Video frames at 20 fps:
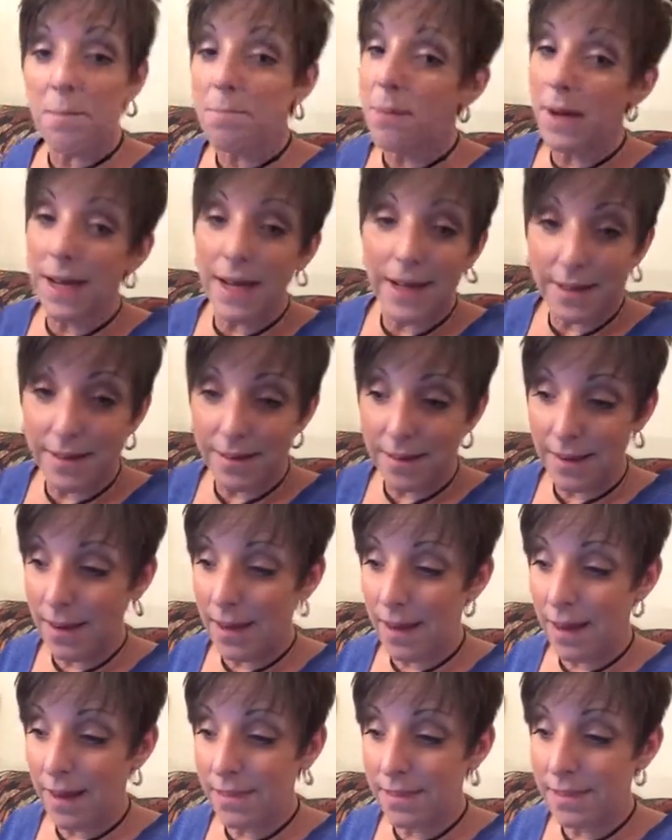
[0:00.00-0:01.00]
But
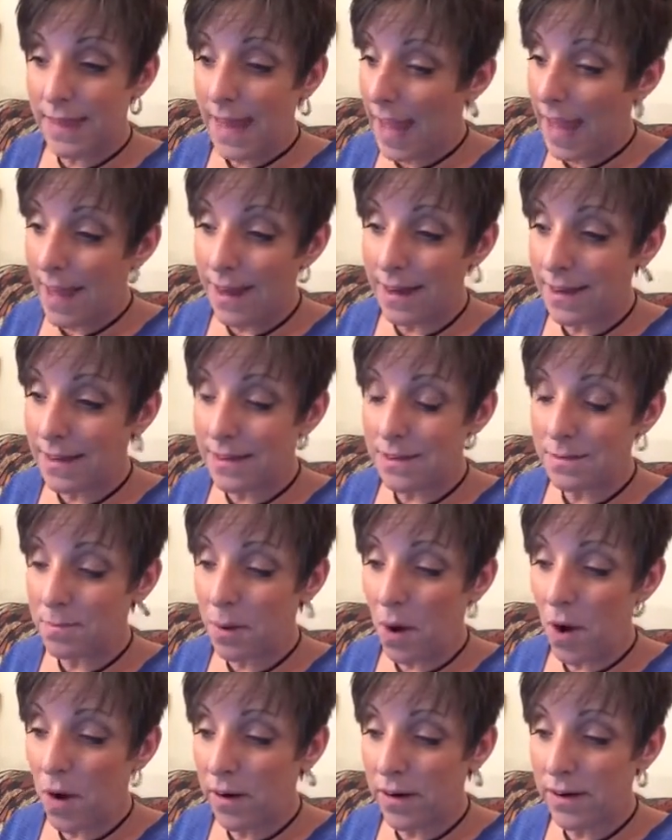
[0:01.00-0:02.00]
that is
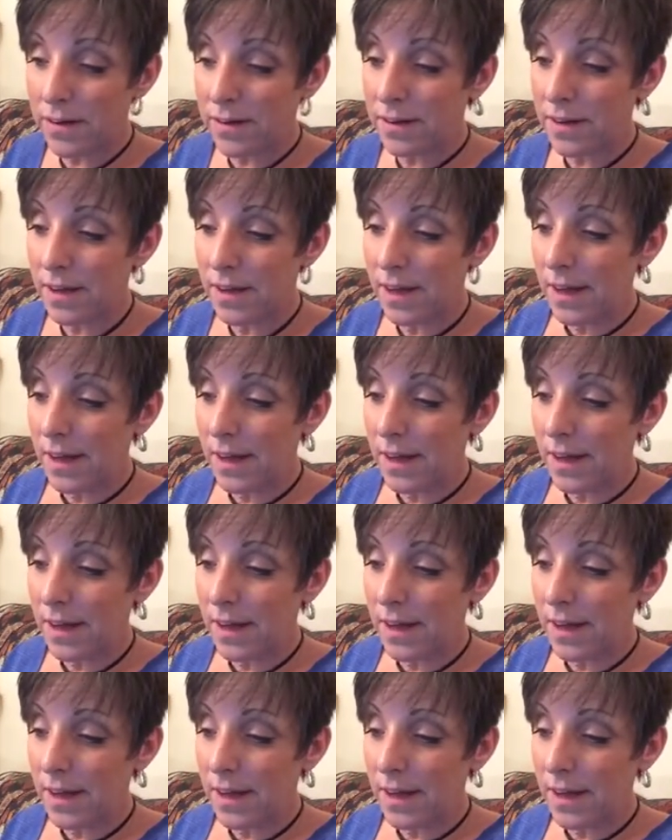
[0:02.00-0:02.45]
part.